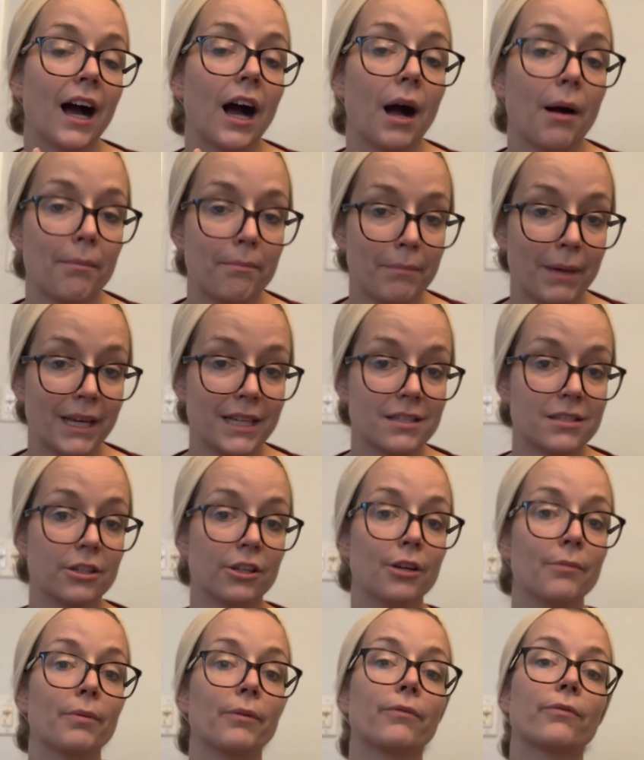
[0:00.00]
a
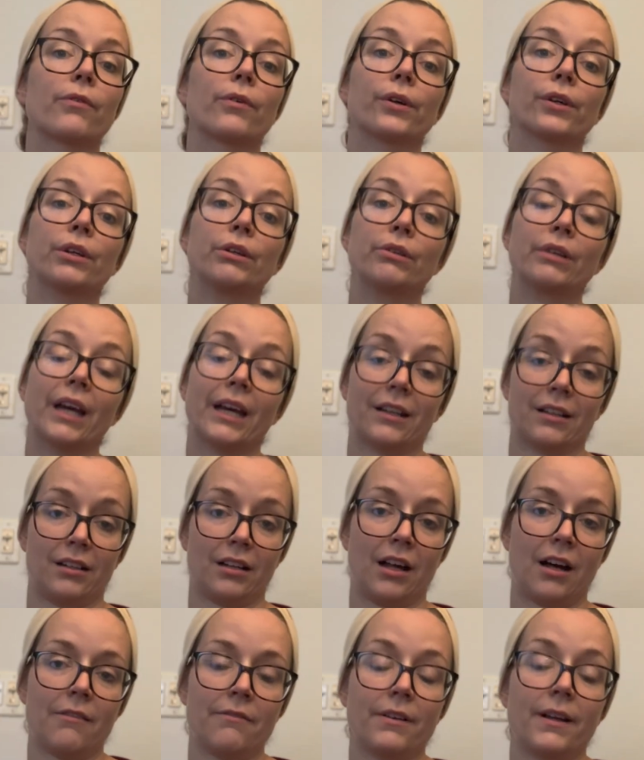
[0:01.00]
mixer before you get an
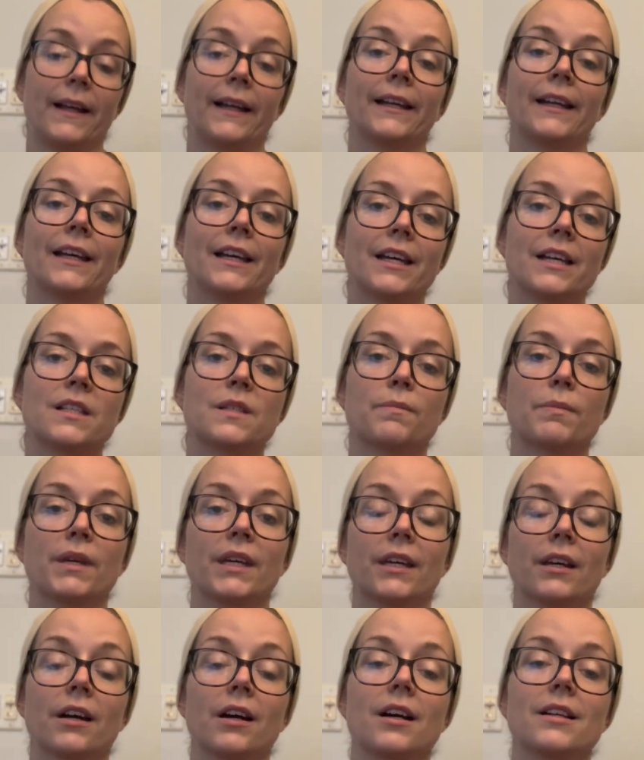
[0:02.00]
oven is
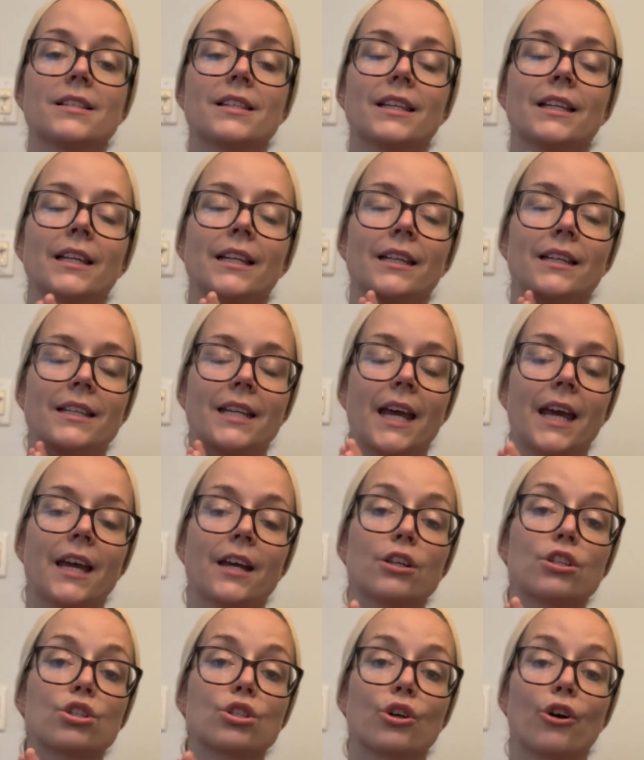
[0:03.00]
because it
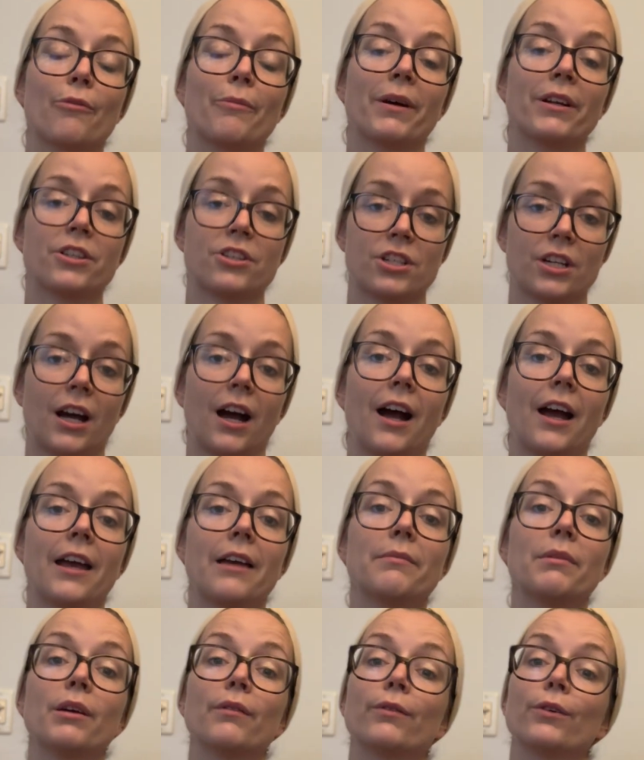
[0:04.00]
takes so much
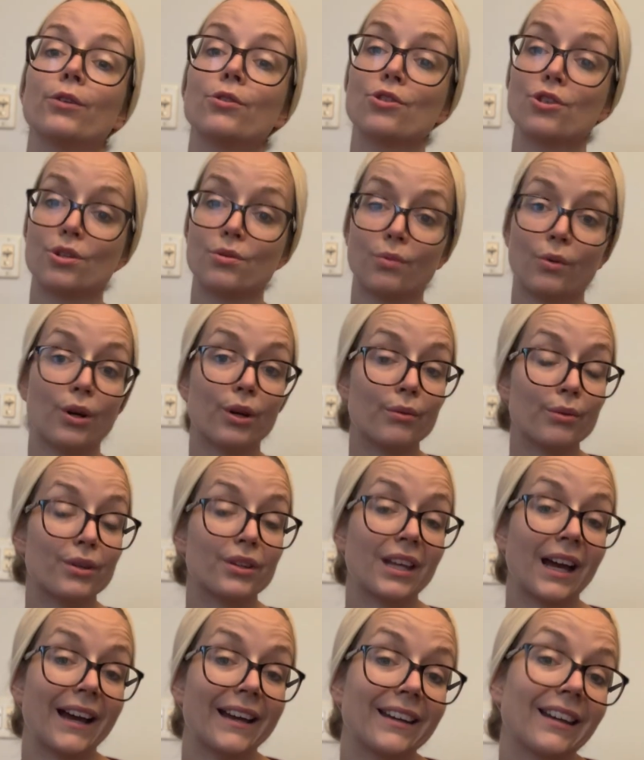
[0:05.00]
time. If you just work with
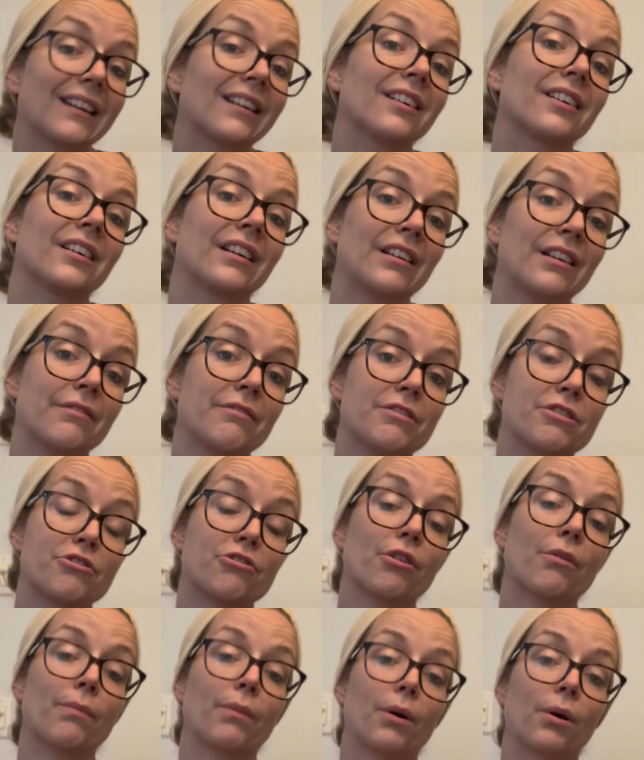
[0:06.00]
tiny little
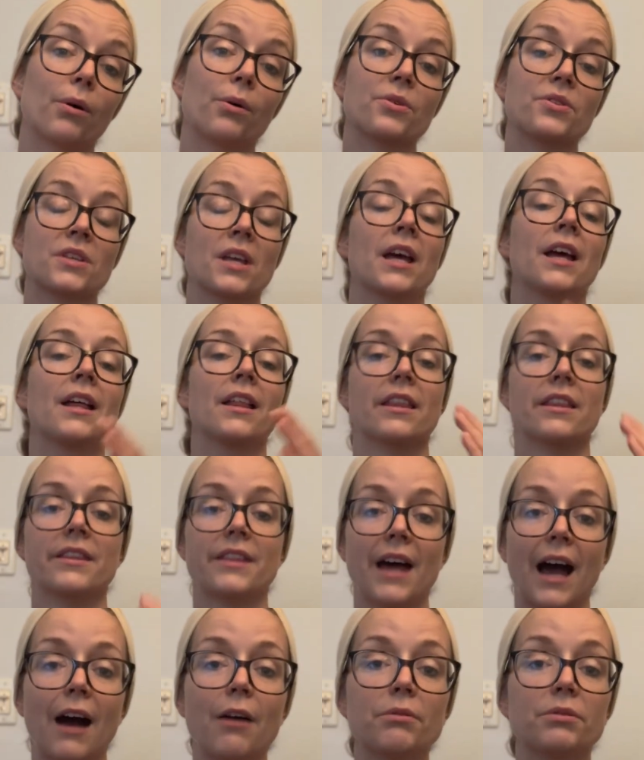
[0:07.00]
individual bowls,
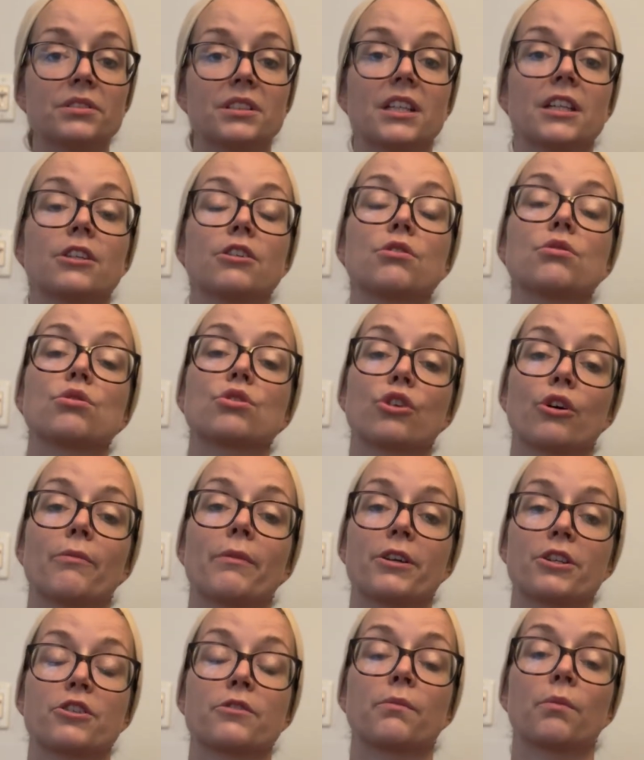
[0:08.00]
that will take you so
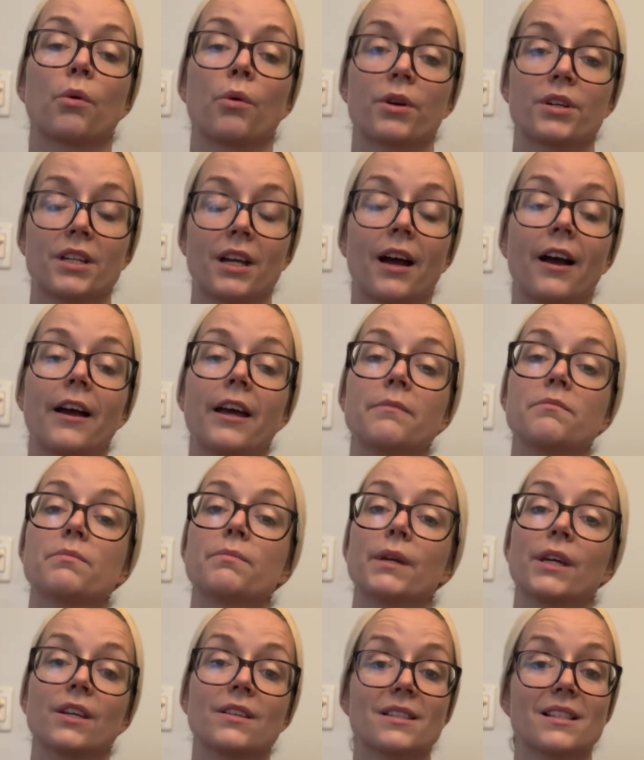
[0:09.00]
much more time
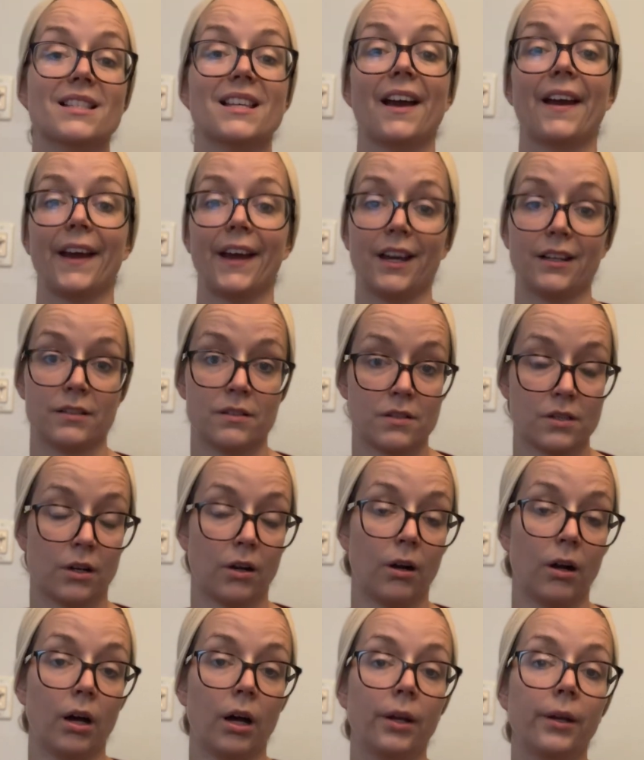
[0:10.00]
because it's
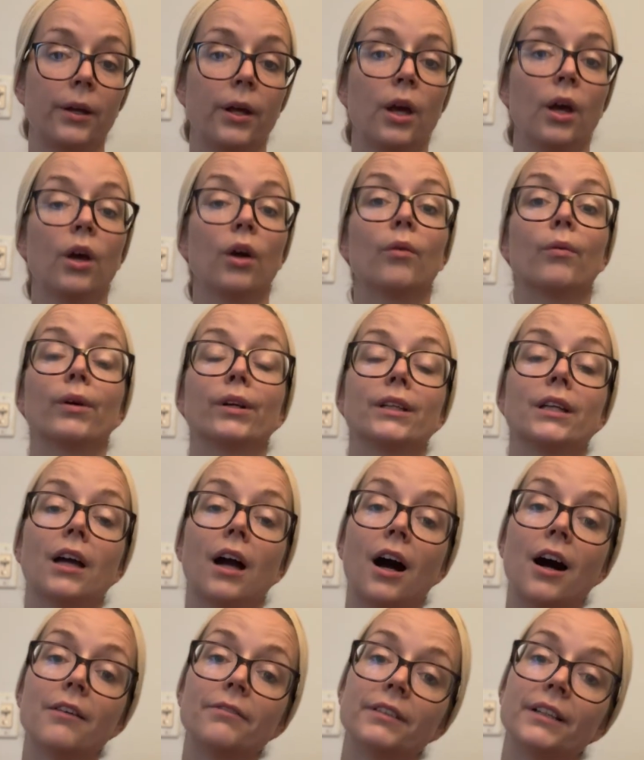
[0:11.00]
hands-on. Where the
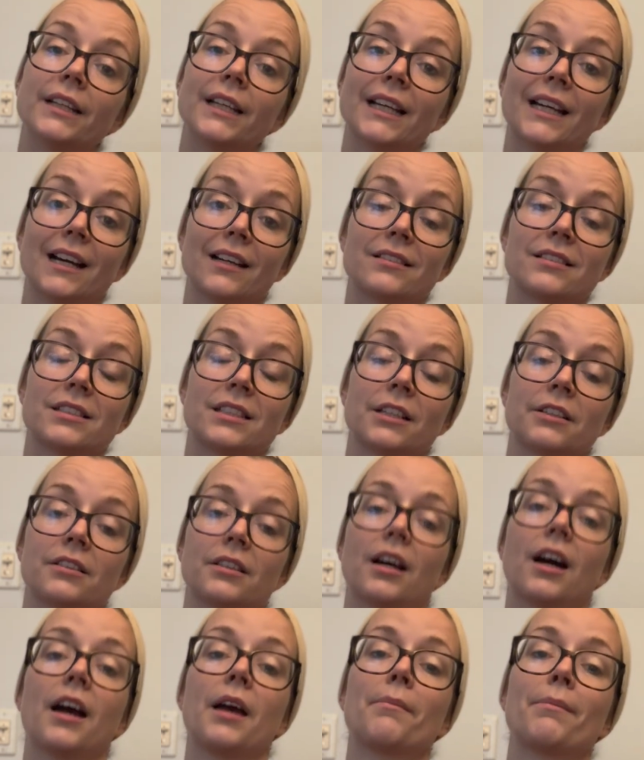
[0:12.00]
oven, it cuts down
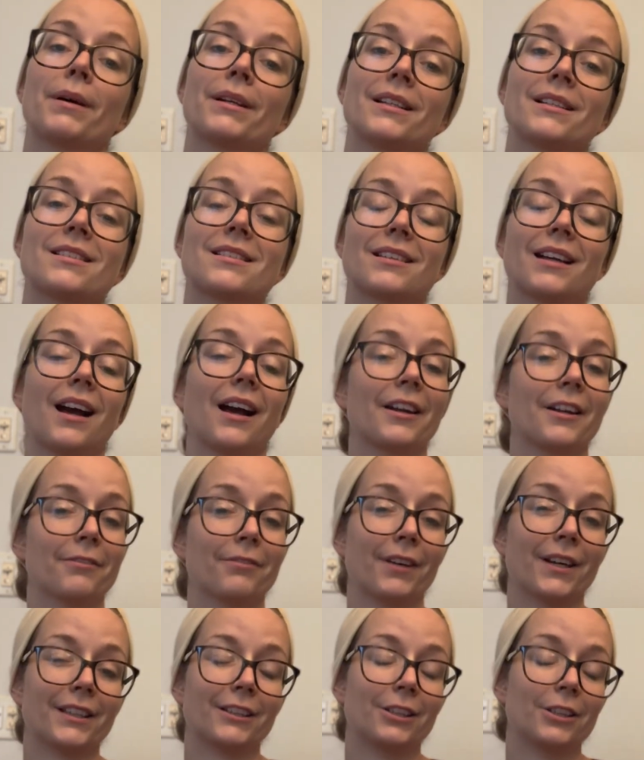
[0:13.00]
time, but it's kind of
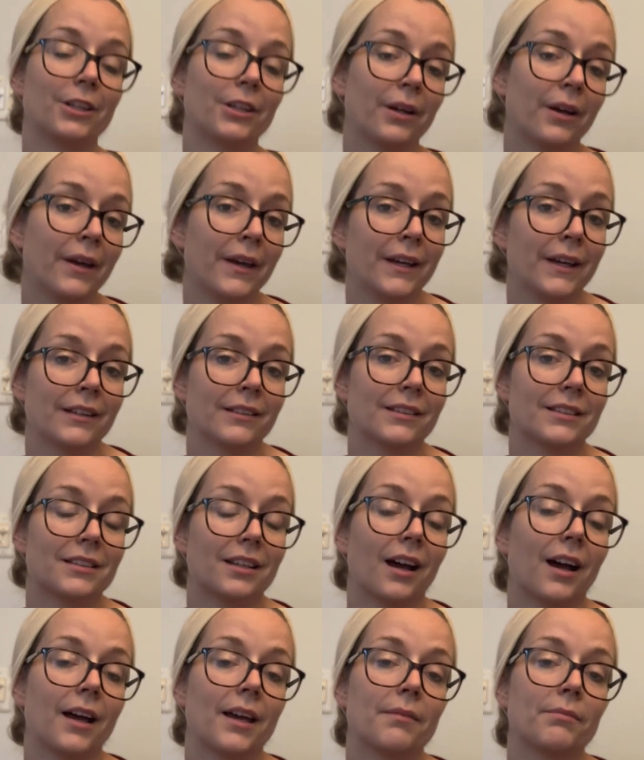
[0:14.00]
like the
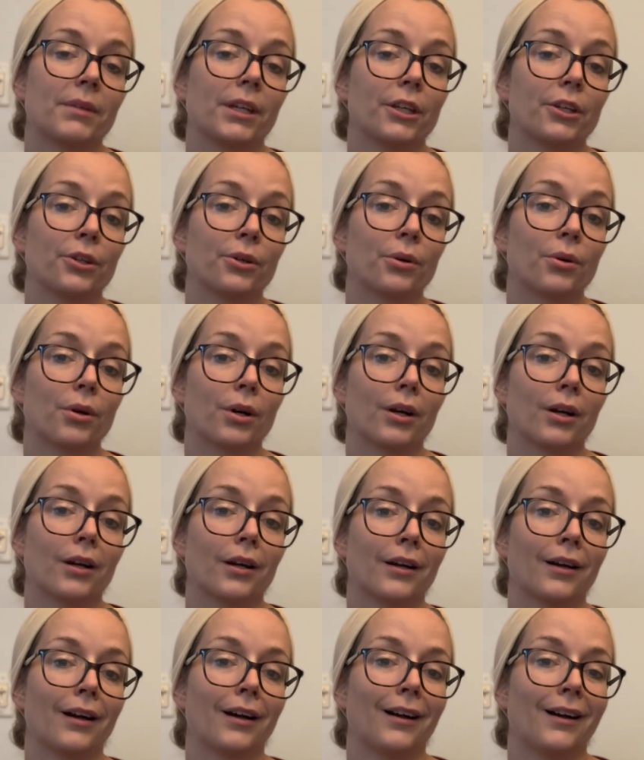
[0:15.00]
time that
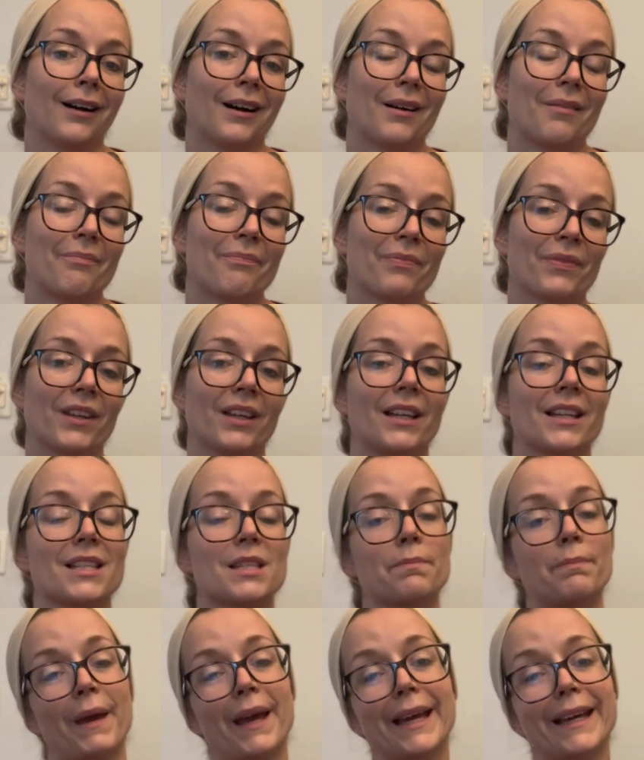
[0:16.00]
you're it's
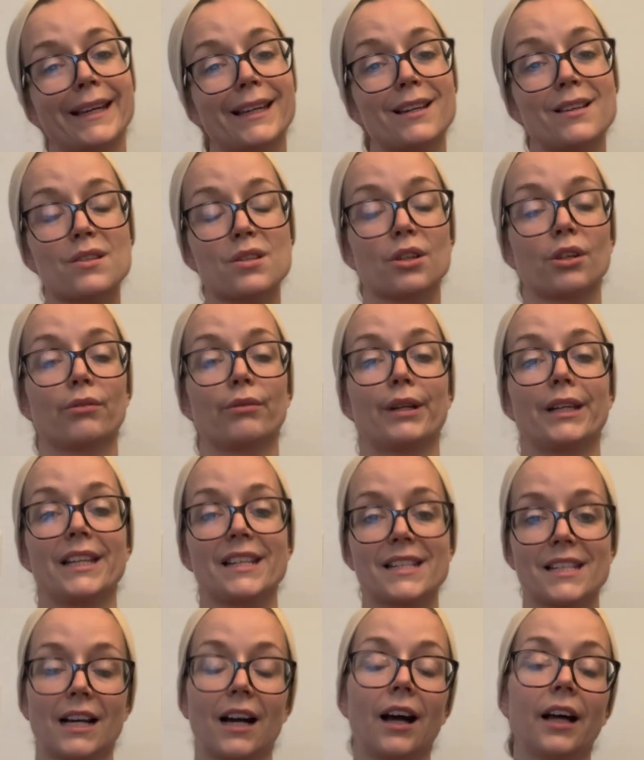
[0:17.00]
baking, so you're already
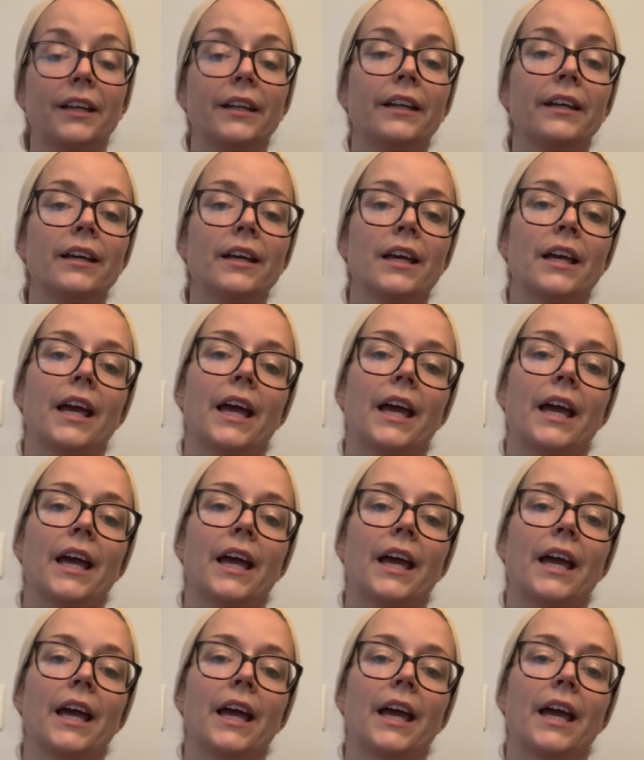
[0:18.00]
done.